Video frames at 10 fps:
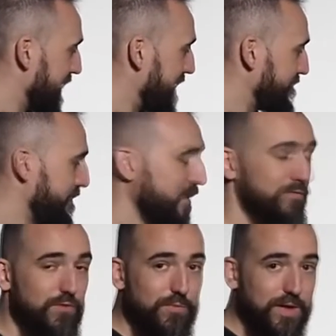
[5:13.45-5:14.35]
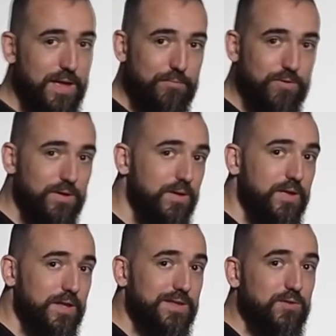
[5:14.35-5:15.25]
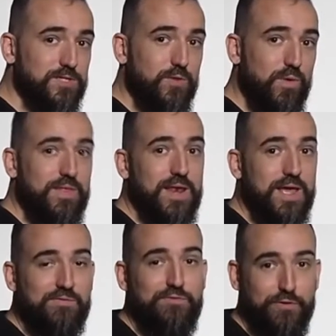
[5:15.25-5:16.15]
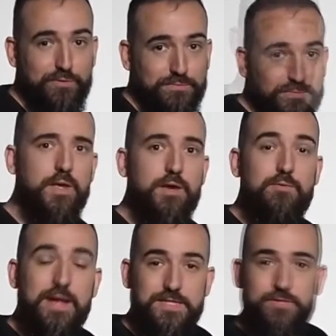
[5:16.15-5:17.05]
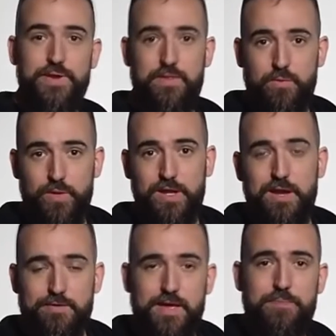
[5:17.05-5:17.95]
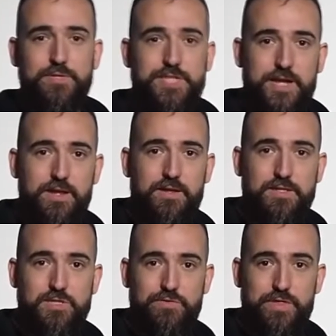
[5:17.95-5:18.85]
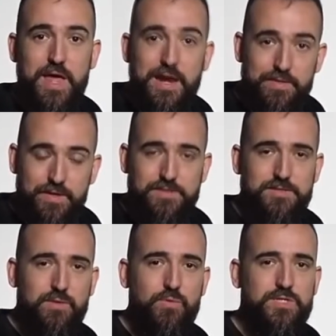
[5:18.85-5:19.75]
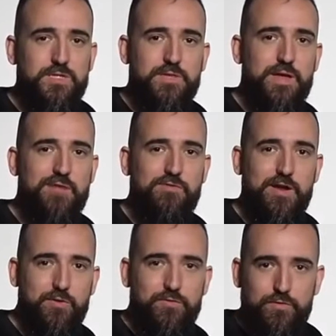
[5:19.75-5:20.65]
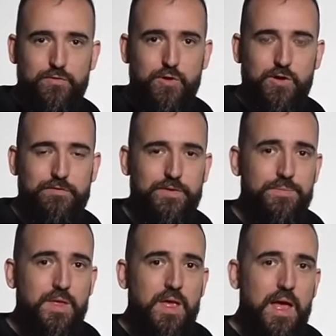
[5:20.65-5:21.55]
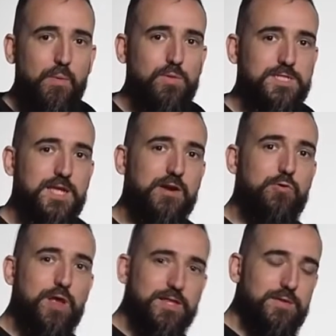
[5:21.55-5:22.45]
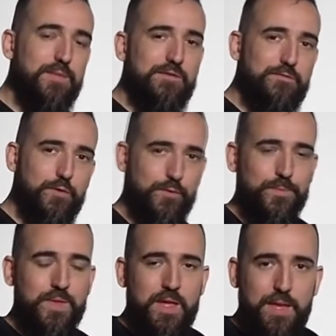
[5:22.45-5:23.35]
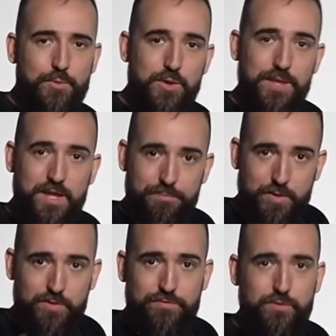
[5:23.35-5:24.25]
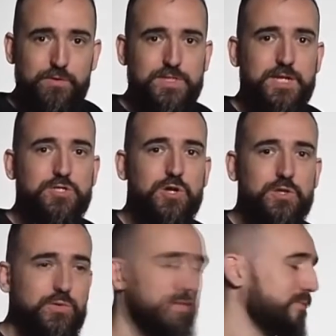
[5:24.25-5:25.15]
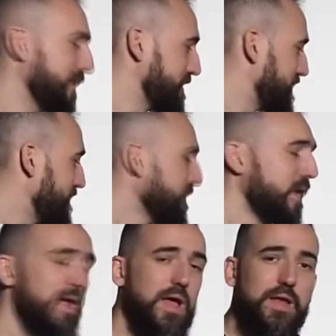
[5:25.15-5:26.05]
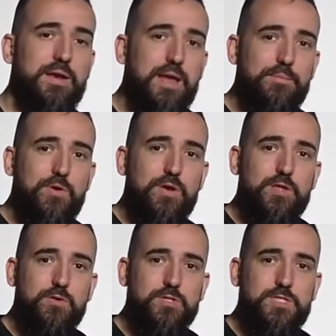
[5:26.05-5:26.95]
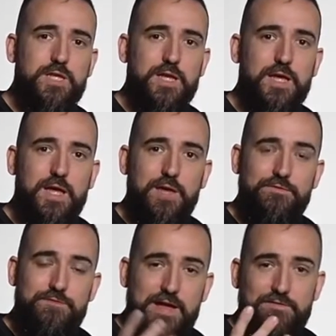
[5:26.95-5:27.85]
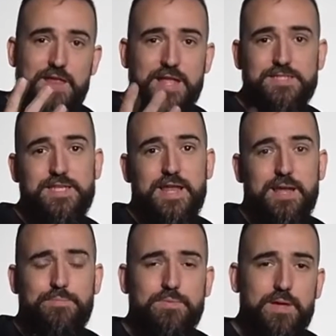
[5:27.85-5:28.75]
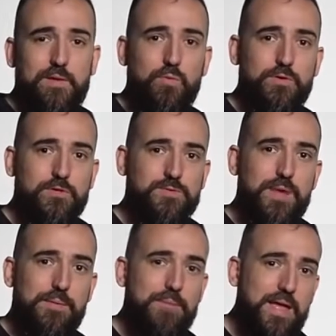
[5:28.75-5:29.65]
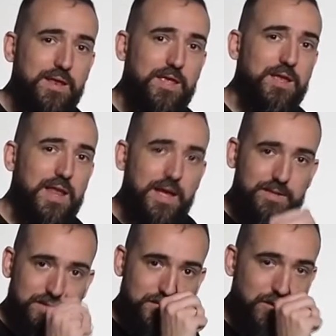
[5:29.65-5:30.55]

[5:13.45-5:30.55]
a live view from the camera, it looks already like a photo. Right, so now that we cleared up the technicals of the LEDs and we see that they are very good for photography, I will start creating my photo. I'm going to make a beauty photo, as I told you, with Melissa, and I'm going to use the 5 light setup. I will use my main key light, a